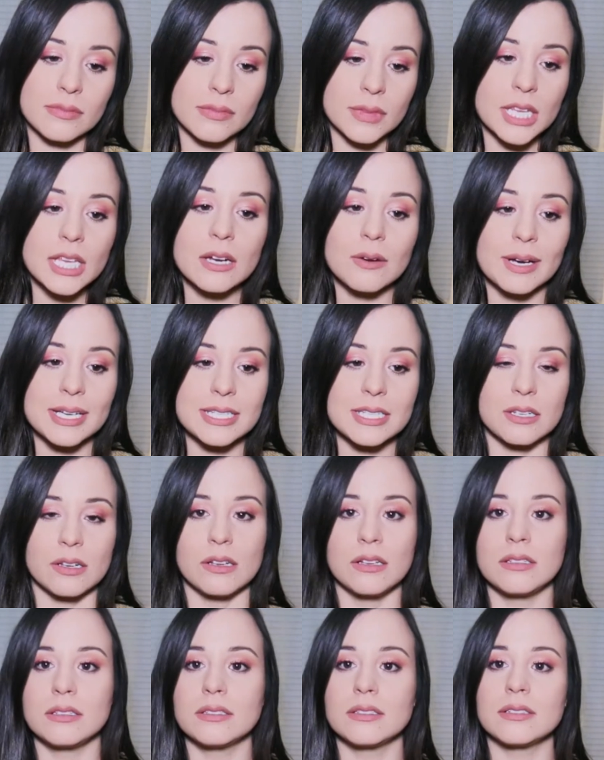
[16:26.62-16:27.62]
you know,
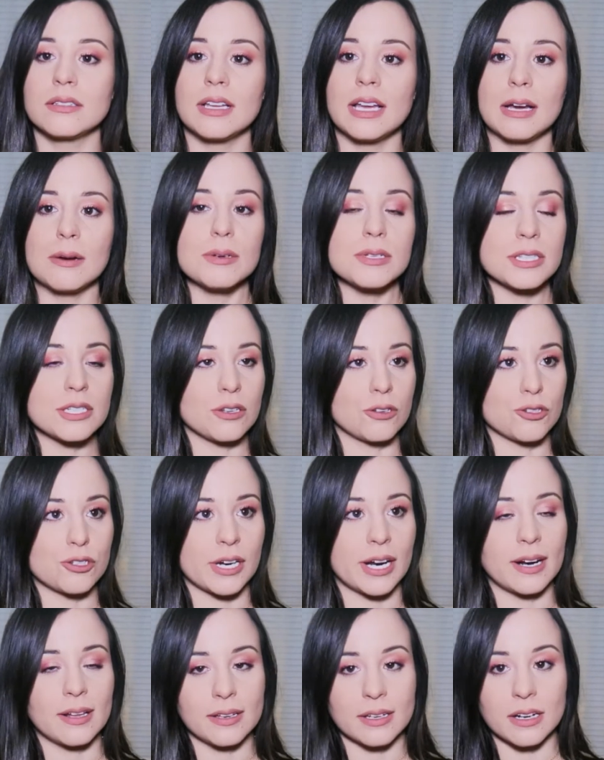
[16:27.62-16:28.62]
I was still
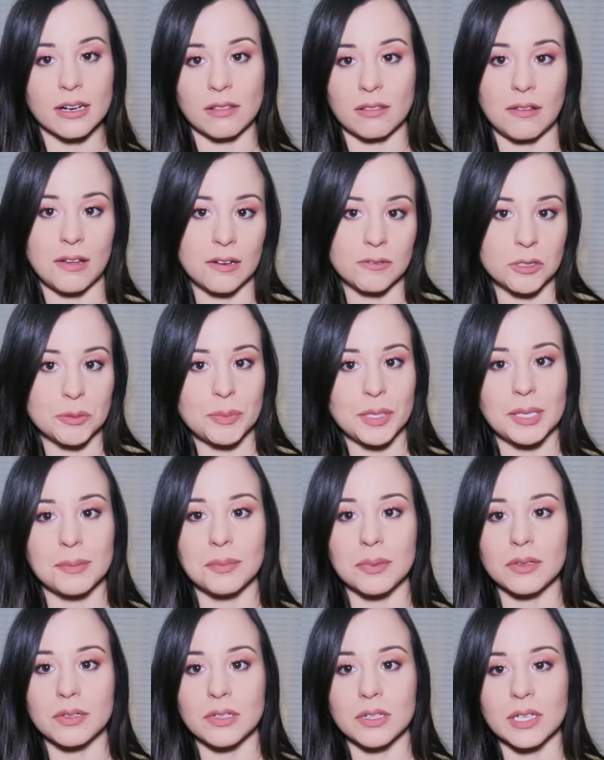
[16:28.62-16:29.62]
trying to get along with
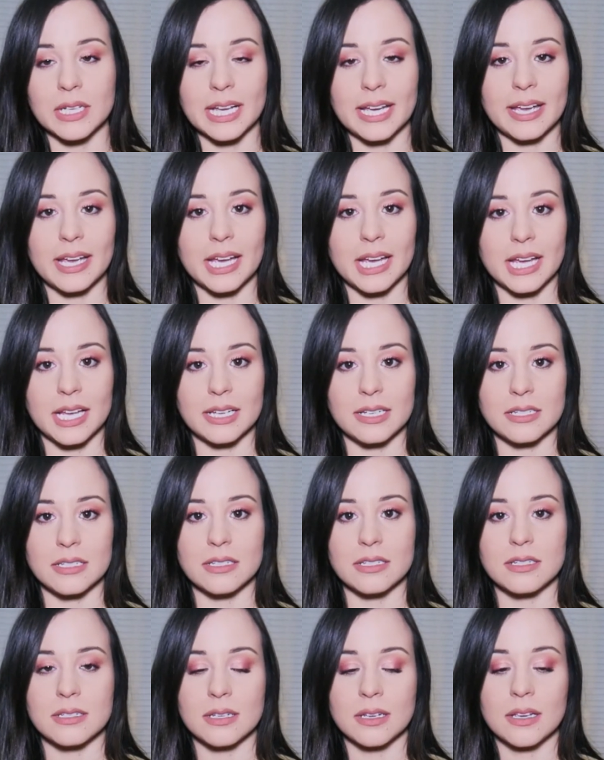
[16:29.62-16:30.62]
people
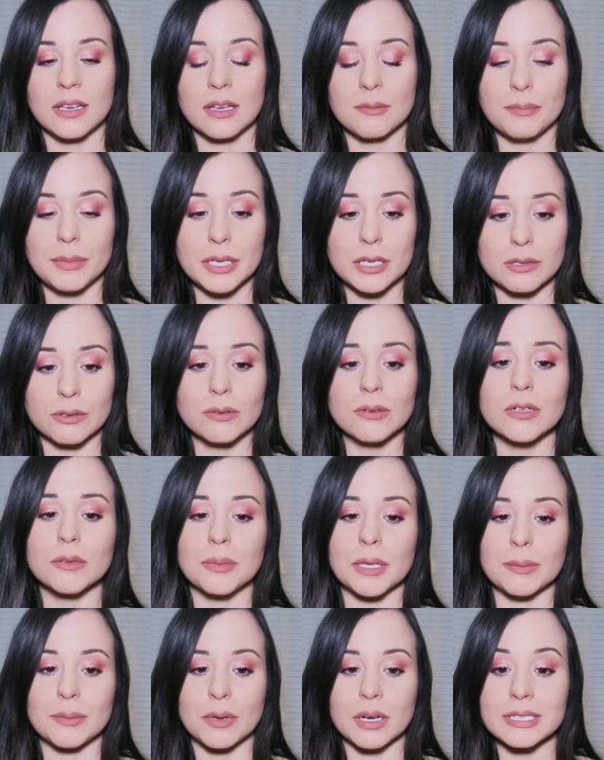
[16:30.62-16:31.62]
and be cool with
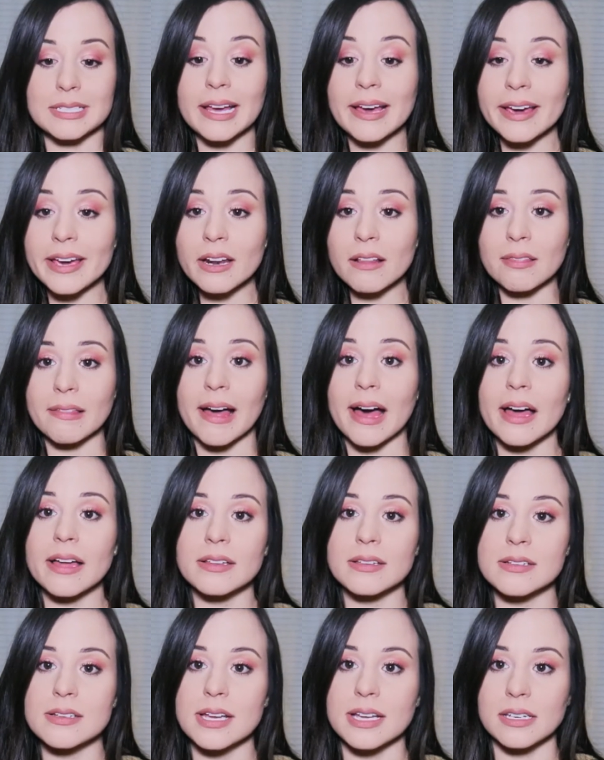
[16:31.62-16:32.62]
people, because I had a
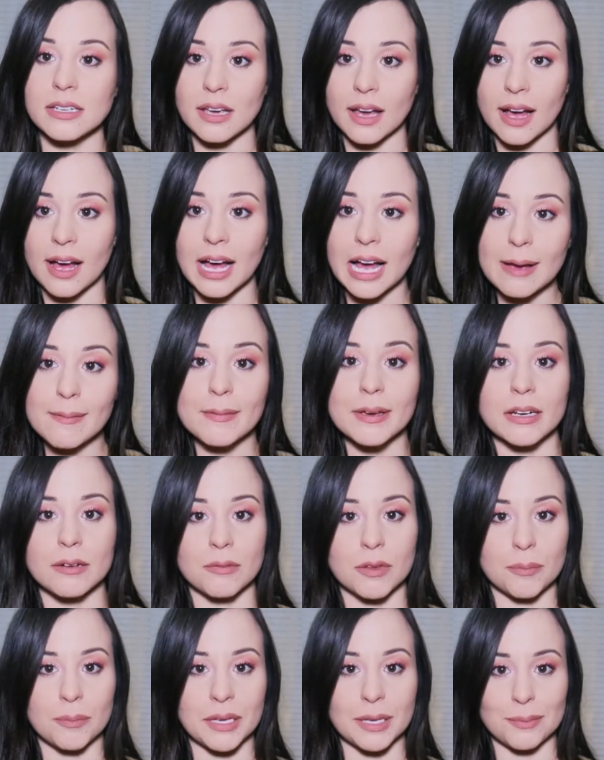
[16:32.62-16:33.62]
lot in common
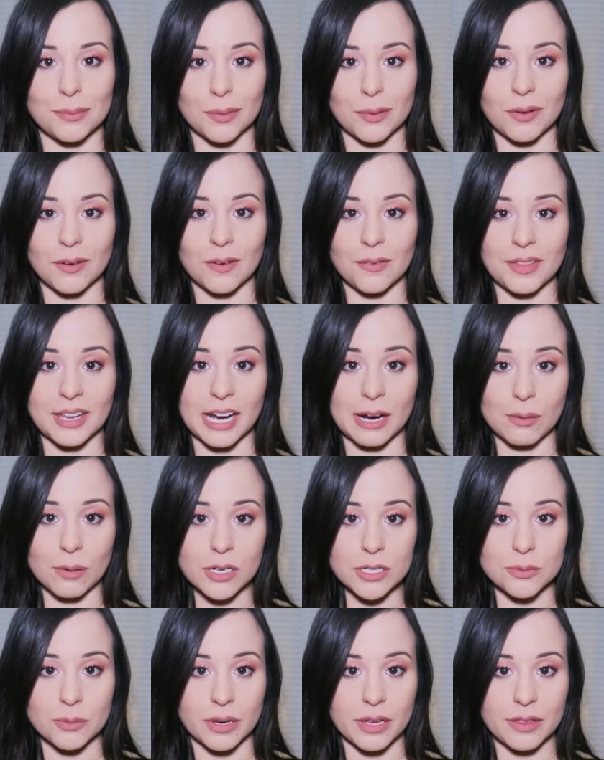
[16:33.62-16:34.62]
with people that I
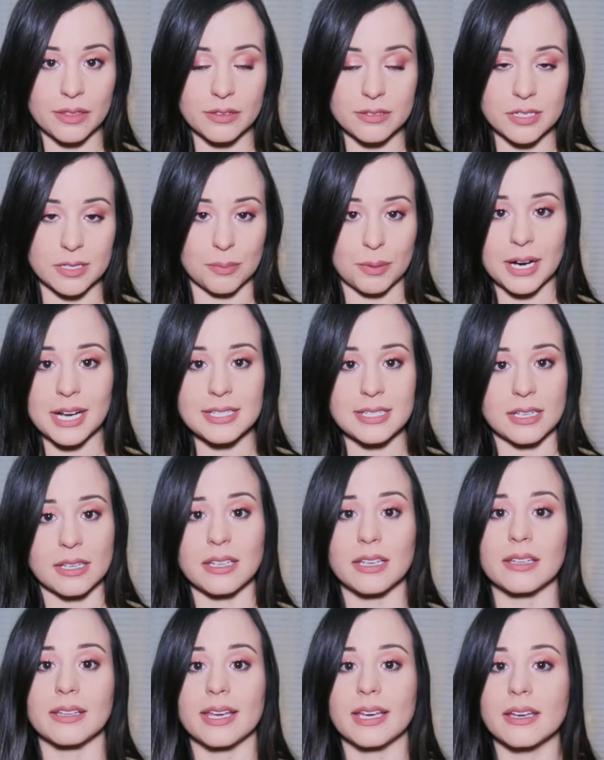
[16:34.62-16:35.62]
worked with,
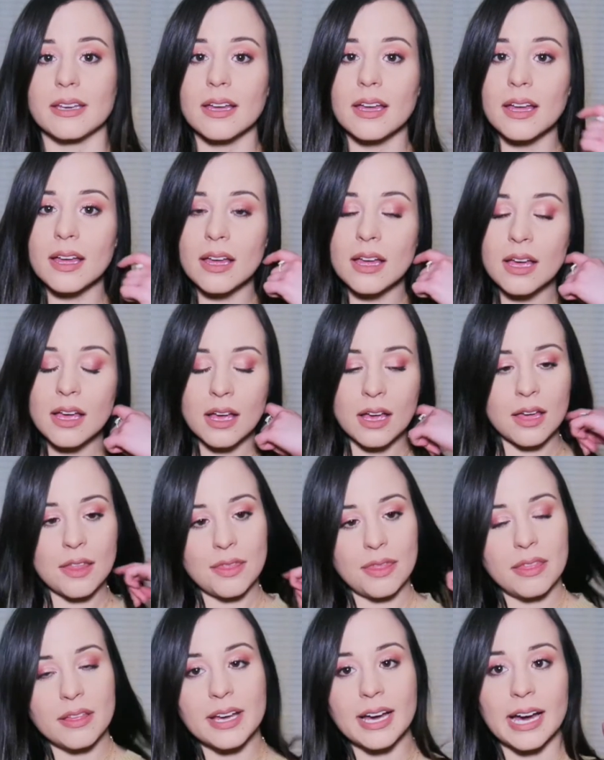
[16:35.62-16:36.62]
surprisingly. Like,
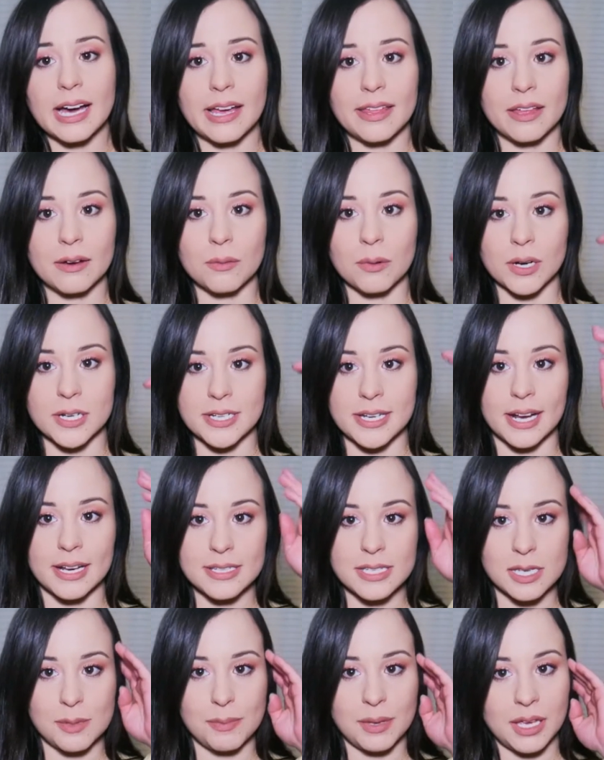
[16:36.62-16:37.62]
the guy that worked
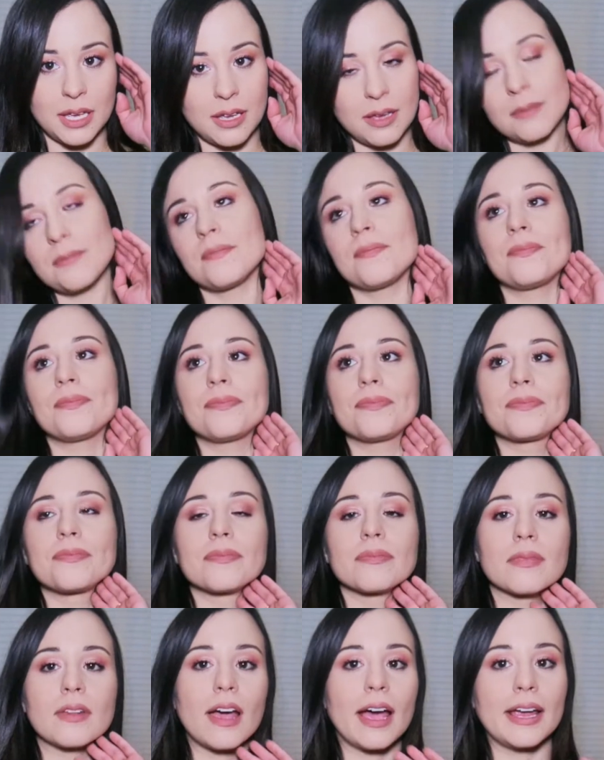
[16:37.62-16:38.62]
next to me,
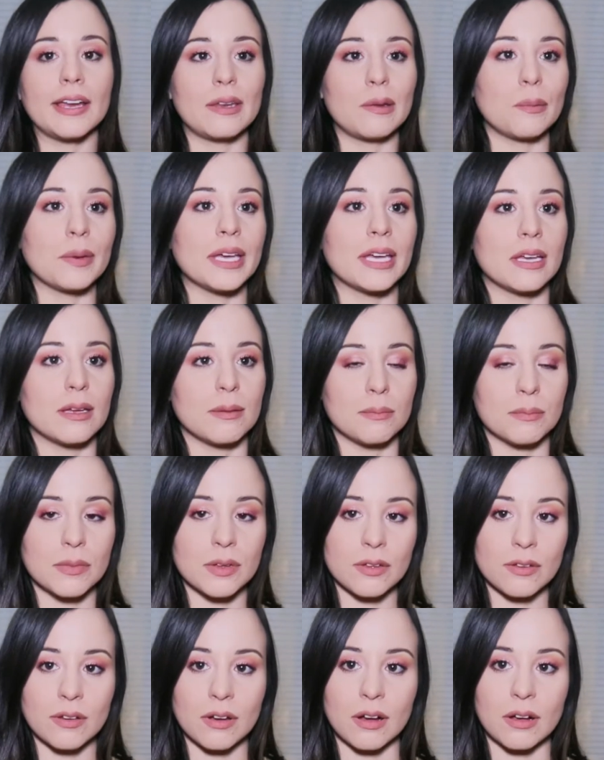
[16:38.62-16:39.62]
I knew him
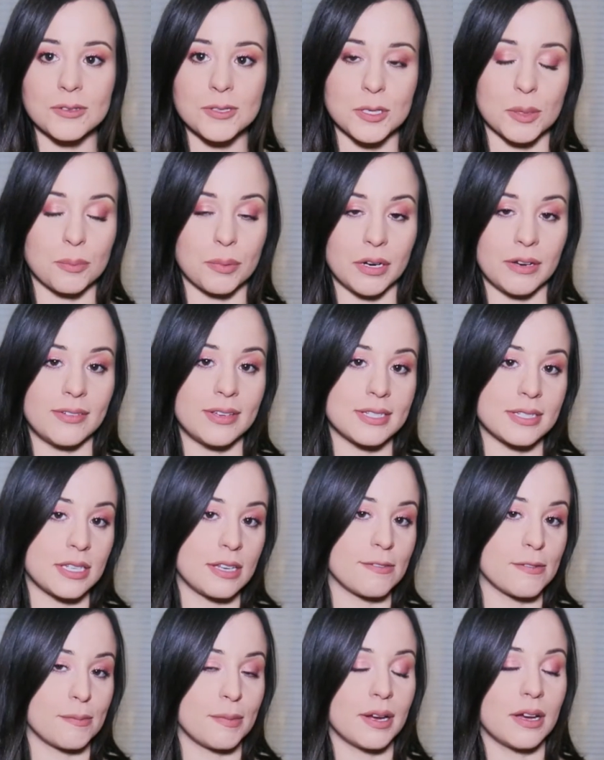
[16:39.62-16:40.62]
also previously
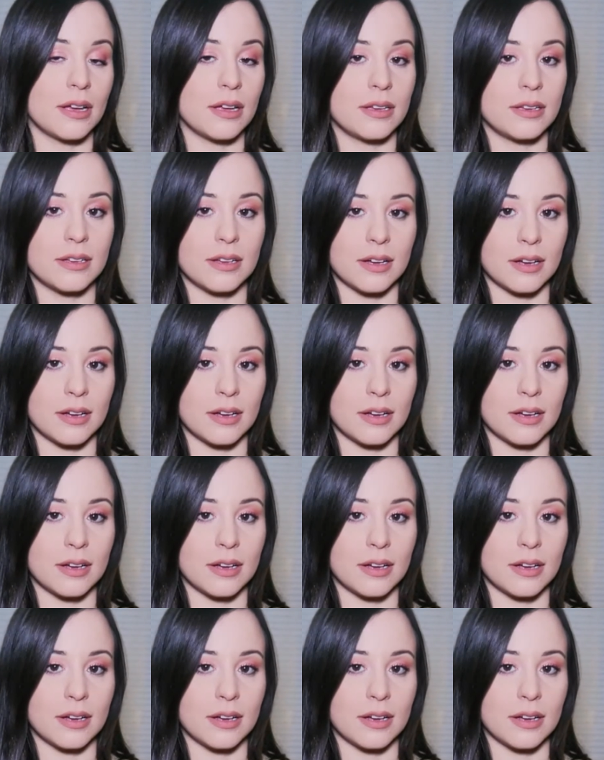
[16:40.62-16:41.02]
from a